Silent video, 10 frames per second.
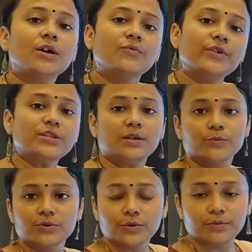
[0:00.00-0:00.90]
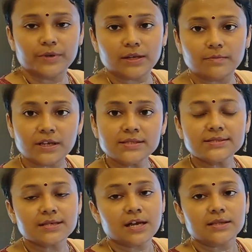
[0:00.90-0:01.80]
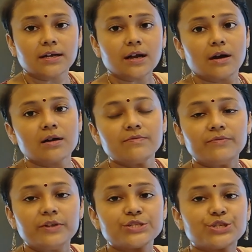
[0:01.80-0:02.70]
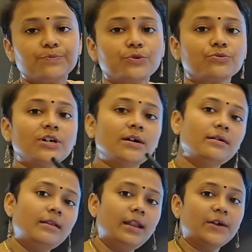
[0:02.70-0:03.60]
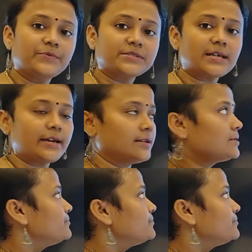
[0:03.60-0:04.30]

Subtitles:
with hemoglobin, means the curve will shift to the left side.